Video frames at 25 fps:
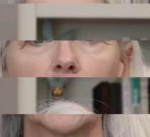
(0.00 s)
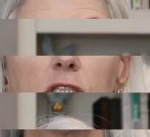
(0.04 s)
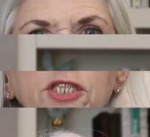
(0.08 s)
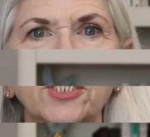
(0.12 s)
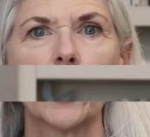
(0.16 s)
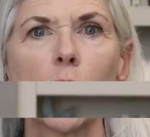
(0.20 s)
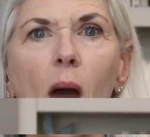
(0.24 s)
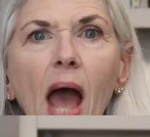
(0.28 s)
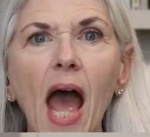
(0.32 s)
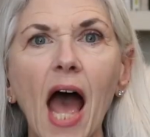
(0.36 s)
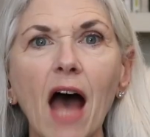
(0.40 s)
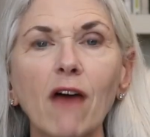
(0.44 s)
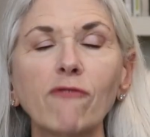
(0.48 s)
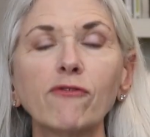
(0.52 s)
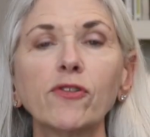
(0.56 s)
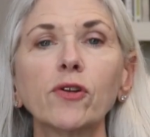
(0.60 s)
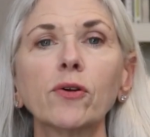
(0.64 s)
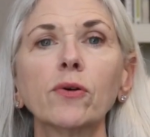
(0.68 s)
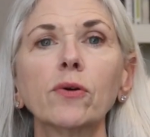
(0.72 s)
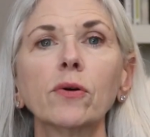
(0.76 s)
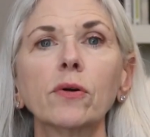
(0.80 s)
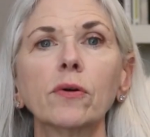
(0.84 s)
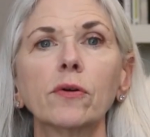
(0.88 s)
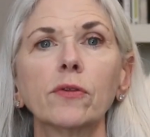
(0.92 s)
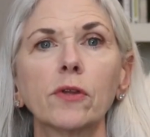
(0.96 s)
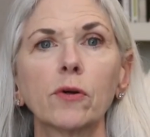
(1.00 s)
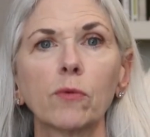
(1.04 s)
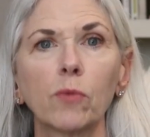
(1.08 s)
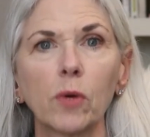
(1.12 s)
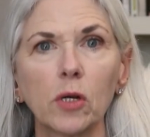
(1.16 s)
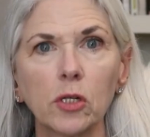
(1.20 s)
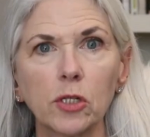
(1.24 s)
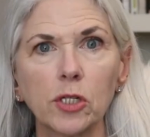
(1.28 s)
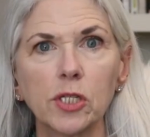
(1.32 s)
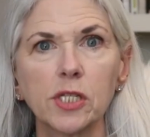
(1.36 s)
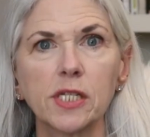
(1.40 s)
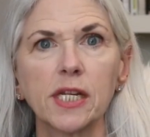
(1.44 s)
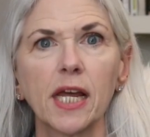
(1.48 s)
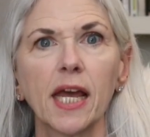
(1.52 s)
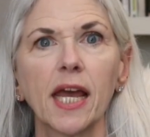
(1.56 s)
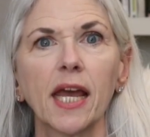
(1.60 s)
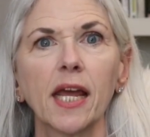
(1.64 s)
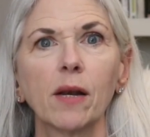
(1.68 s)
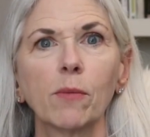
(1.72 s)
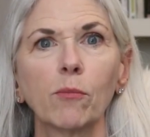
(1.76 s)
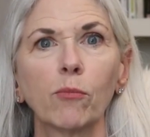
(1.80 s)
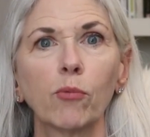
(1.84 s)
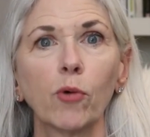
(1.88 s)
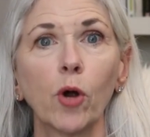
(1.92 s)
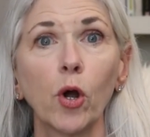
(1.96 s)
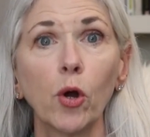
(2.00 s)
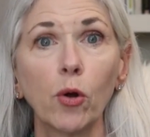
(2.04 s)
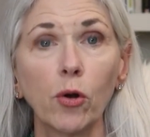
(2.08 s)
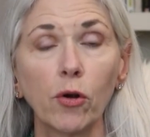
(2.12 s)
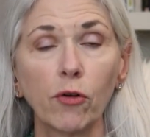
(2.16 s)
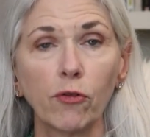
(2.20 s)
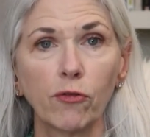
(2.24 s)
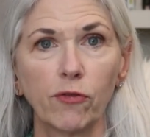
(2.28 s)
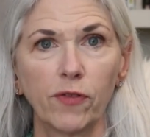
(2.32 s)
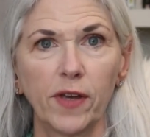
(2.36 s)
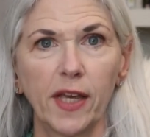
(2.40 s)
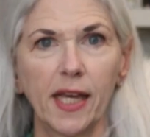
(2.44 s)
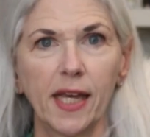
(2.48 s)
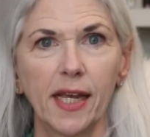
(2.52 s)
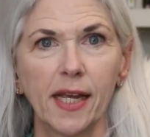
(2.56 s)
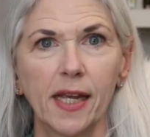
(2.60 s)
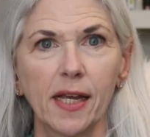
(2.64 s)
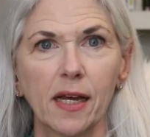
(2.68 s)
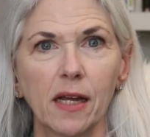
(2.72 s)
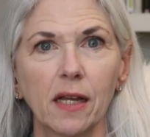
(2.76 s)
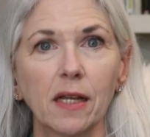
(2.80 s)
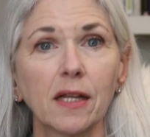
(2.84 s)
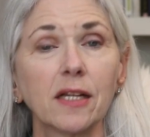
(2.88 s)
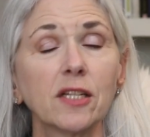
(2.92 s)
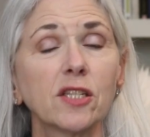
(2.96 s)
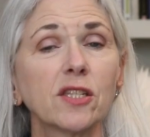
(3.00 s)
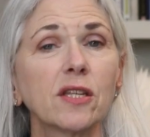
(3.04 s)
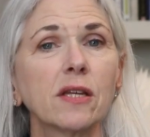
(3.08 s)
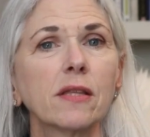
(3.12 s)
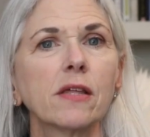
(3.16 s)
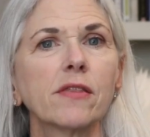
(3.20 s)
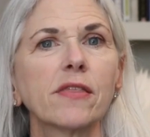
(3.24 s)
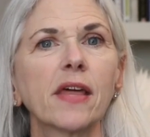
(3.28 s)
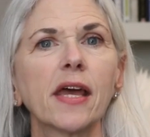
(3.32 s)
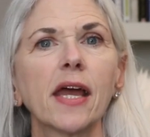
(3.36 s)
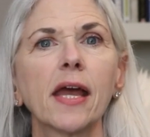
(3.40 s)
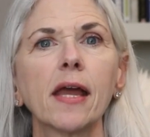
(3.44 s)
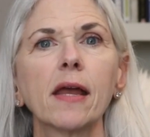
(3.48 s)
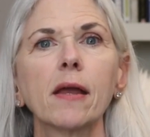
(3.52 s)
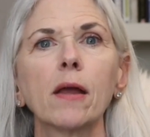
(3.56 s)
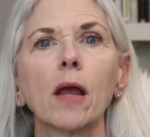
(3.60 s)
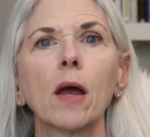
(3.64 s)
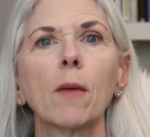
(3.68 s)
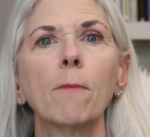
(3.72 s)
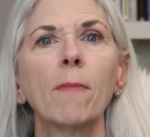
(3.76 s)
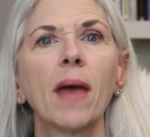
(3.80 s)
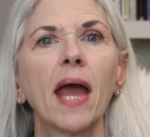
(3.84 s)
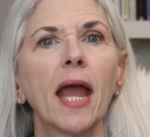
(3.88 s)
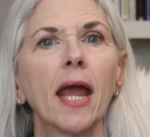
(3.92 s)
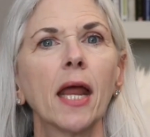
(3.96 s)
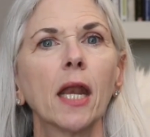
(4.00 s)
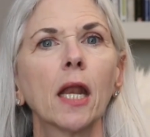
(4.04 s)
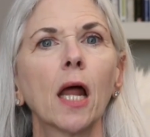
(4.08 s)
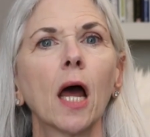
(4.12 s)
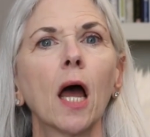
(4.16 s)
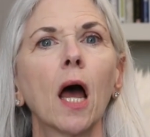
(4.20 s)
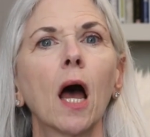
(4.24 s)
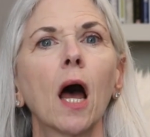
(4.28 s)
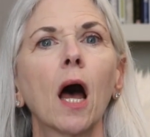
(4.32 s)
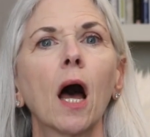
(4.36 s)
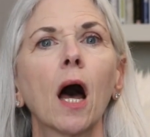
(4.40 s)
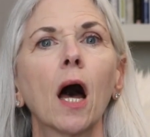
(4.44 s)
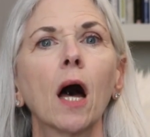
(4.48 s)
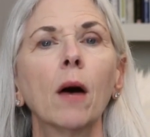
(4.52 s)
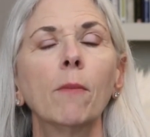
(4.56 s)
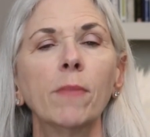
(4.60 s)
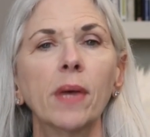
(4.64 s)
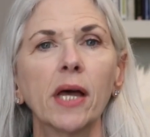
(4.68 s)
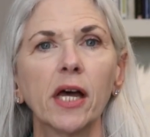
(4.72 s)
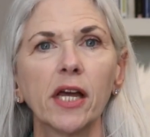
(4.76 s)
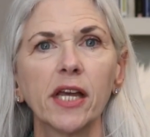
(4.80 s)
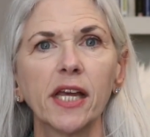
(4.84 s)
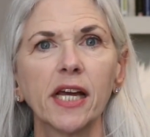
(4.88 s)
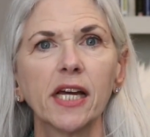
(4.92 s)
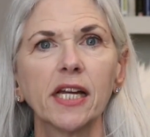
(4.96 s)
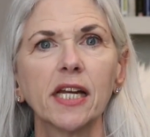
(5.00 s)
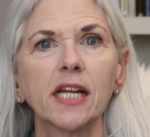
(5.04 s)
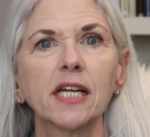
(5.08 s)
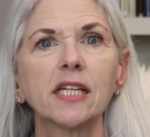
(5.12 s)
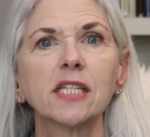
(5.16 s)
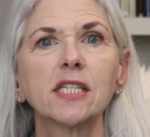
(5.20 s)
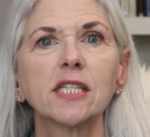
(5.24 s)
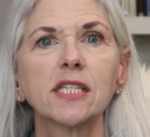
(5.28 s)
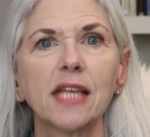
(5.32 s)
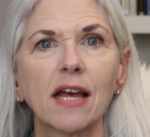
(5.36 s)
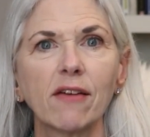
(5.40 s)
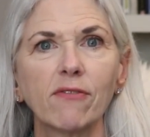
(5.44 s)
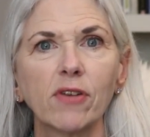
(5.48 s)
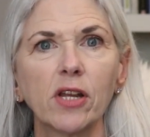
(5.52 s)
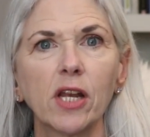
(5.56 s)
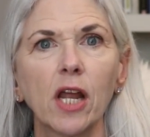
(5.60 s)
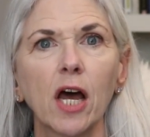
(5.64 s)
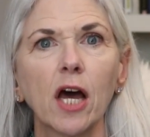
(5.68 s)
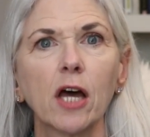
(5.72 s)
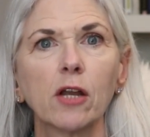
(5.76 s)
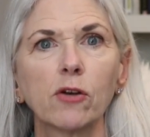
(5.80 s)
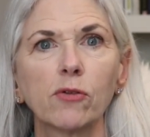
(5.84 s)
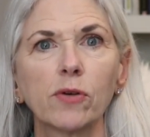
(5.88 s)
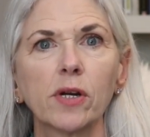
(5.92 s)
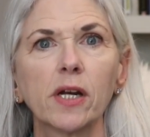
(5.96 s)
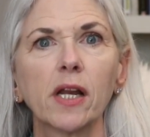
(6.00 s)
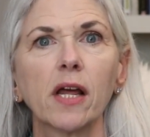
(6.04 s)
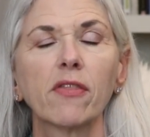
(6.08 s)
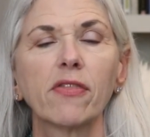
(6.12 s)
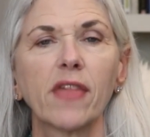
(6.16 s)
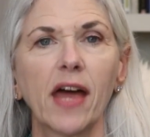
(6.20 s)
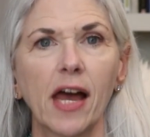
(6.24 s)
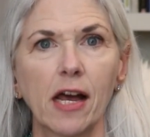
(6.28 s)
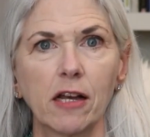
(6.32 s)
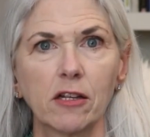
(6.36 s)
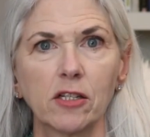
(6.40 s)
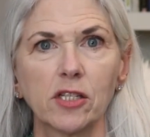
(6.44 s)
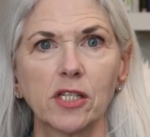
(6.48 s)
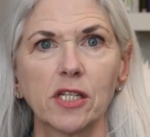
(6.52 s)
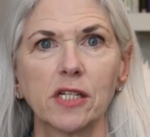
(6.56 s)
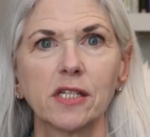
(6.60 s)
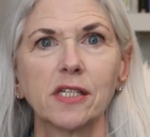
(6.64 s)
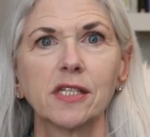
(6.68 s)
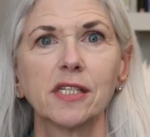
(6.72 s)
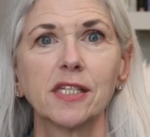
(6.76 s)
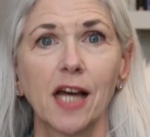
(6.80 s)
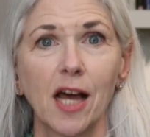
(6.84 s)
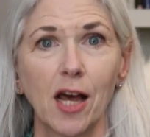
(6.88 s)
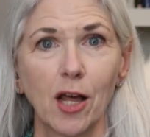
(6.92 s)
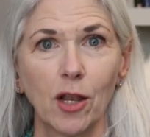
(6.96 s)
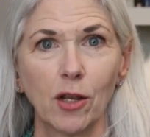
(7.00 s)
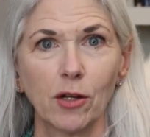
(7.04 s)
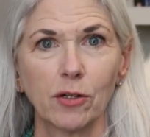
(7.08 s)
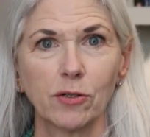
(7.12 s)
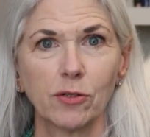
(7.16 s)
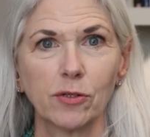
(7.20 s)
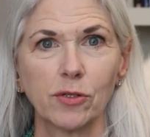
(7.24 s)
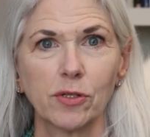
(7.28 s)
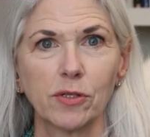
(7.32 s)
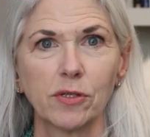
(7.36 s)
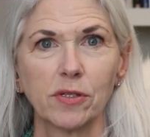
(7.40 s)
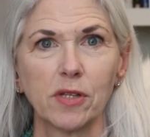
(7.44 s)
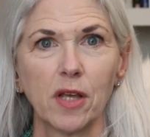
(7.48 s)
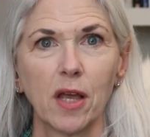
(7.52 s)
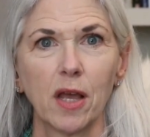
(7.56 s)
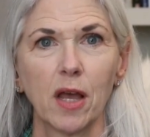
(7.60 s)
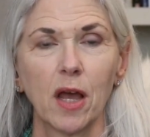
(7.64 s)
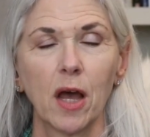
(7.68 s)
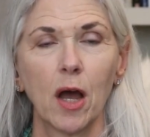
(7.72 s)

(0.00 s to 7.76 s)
So after the real estate broker fee, let's say that they made a million seven hundred thousand dollars.